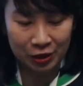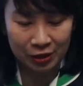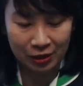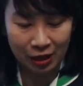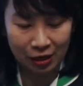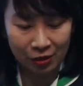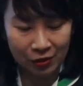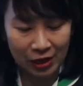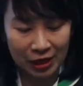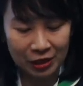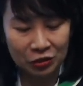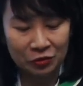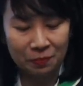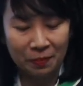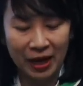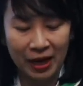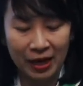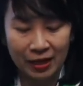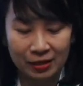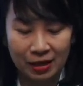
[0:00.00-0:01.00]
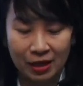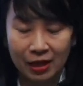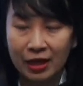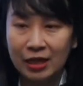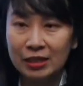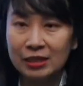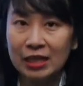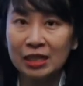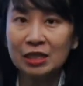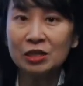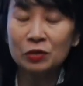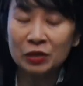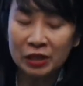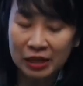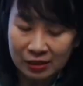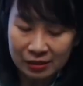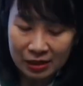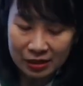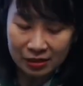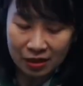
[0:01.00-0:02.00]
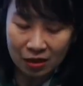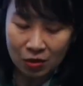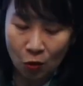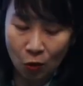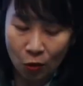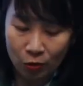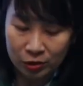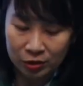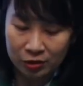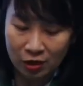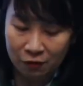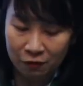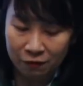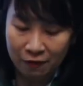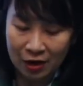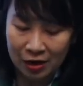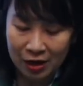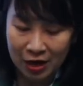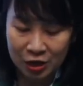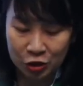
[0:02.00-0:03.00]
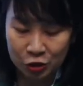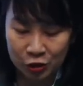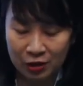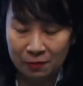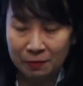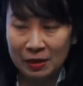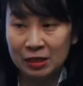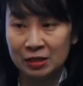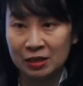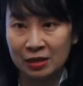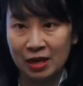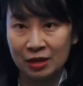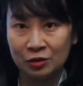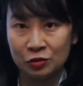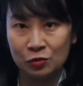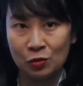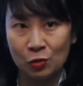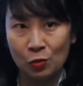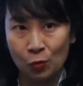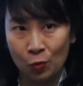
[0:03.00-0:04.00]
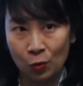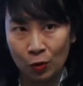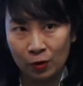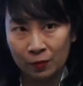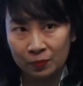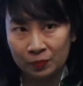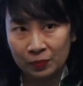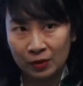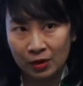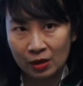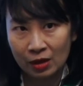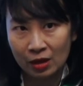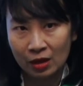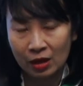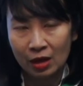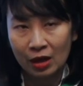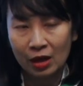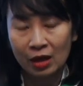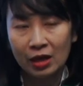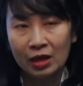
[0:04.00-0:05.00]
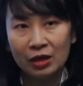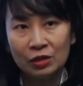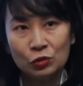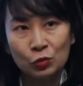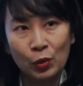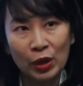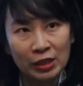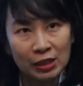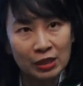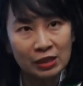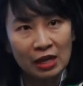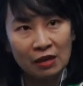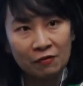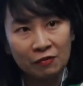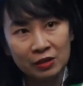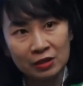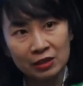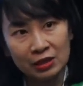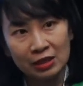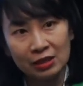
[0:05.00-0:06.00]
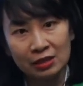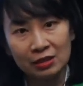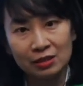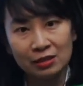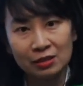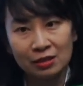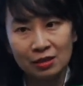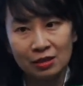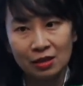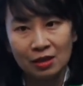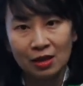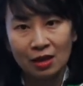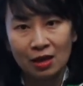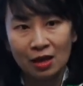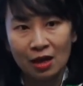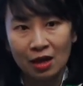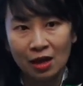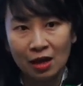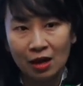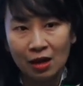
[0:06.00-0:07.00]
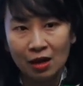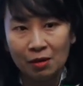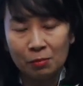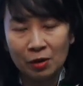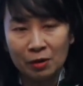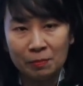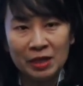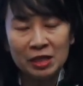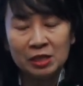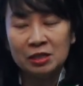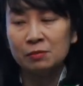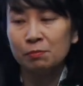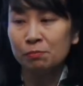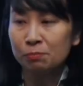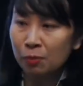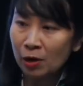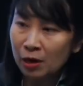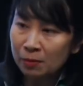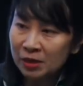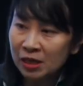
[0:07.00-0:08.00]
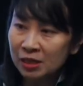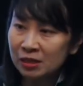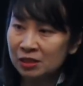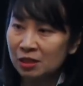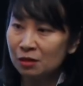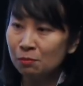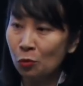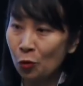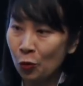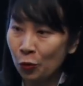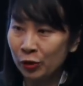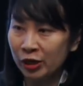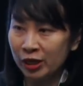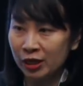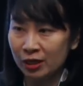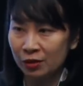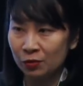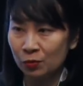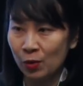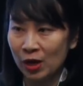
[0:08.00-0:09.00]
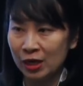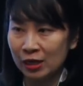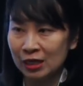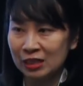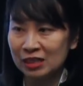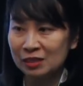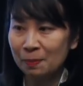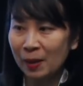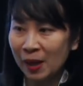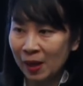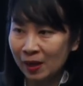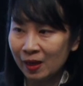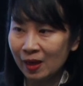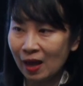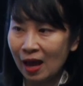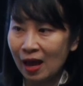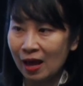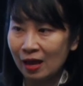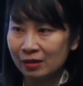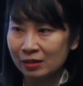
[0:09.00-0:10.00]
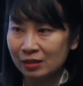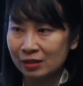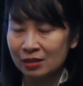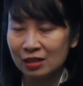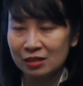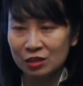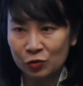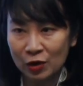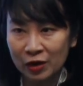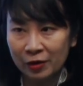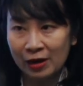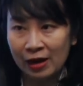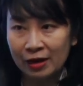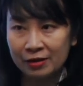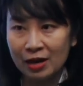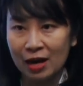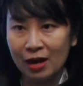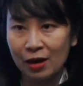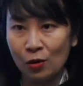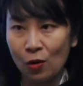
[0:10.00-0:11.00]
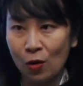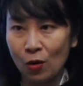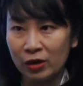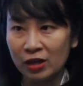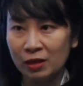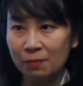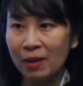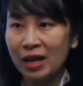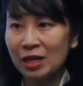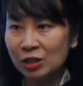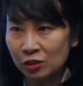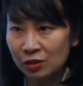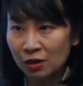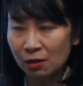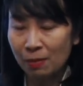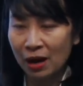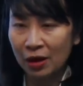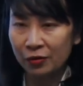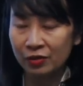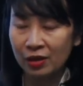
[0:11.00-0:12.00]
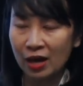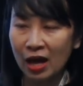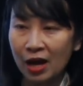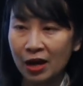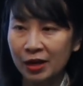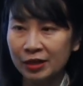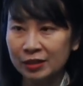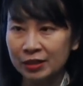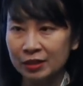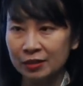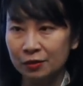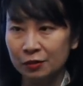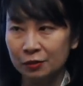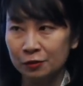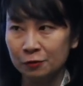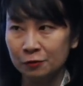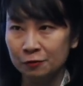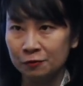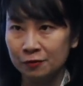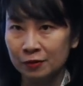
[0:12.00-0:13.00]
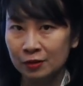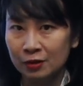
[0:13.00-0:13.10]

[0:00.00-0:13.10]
I'd like to make is increasing the cost of violation of international law. In 2017, Prime Minister Modi, when he spoke at the Shangri-La Dialogue, he mentioned about the idea of